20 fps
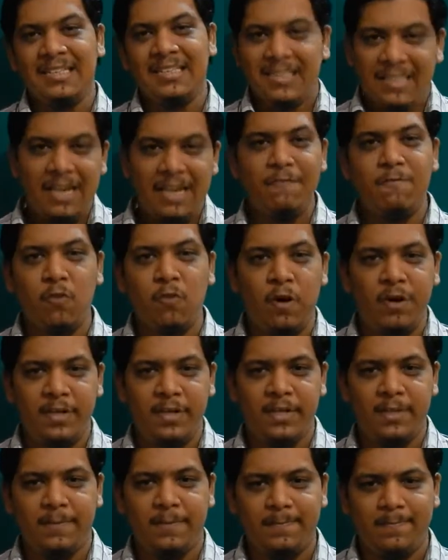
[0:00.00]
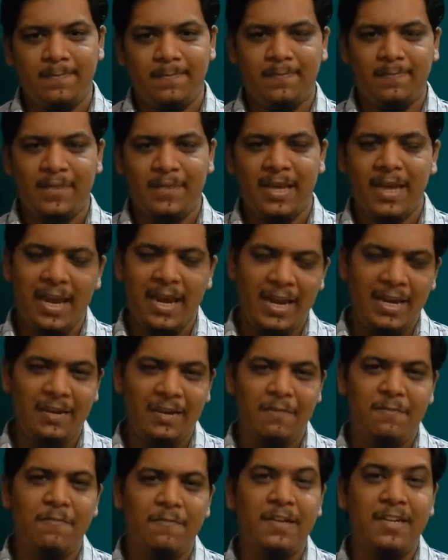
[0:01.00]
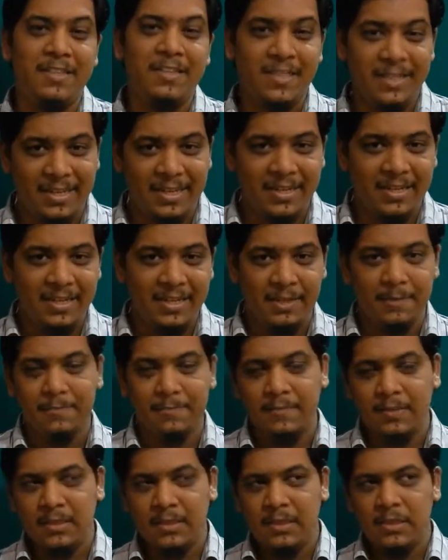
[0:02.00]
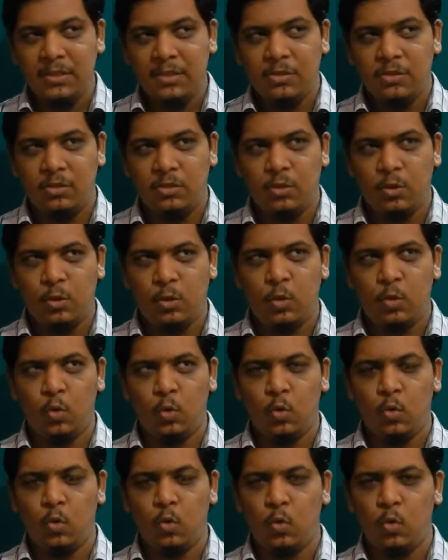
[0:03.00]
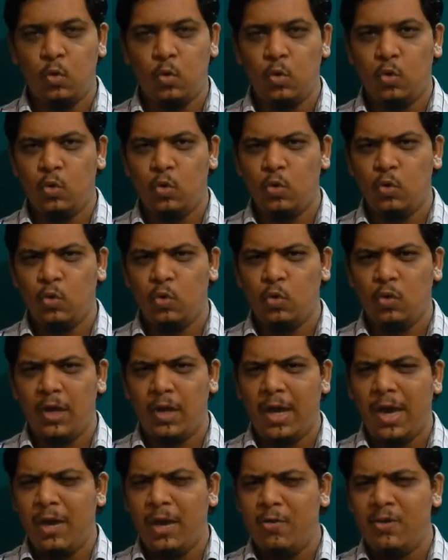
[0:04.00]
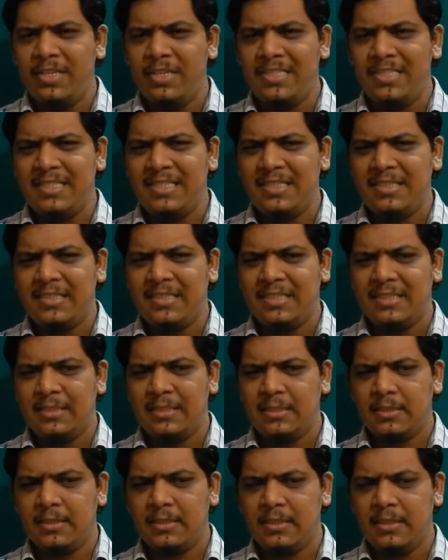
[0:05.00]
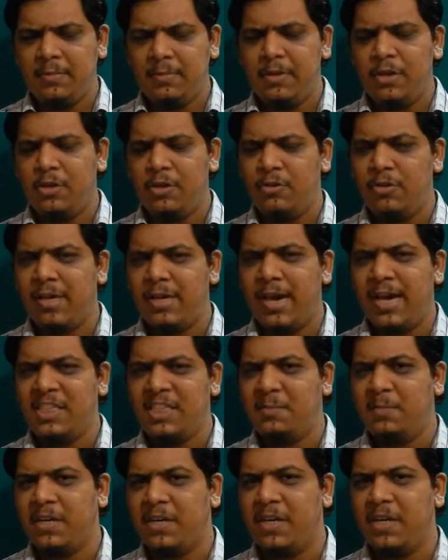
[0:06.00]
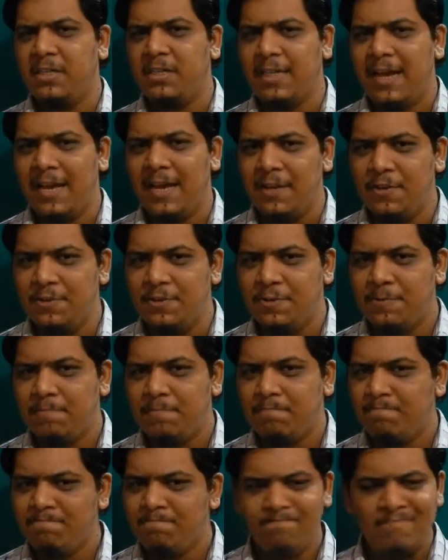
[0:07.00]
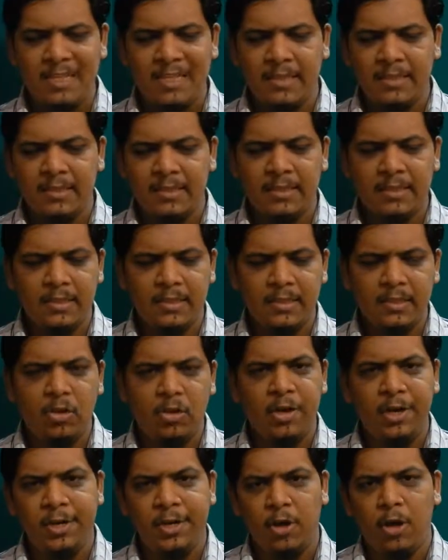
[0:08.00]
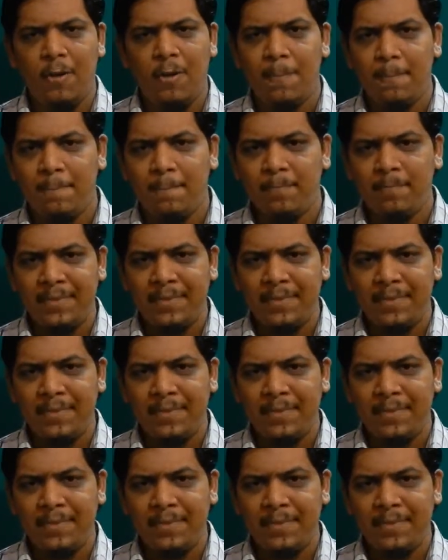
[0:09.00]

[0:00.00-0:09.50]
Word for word: save water and feed the hungry. So how is this similar to the Ice Bucket Challenge? Not at all.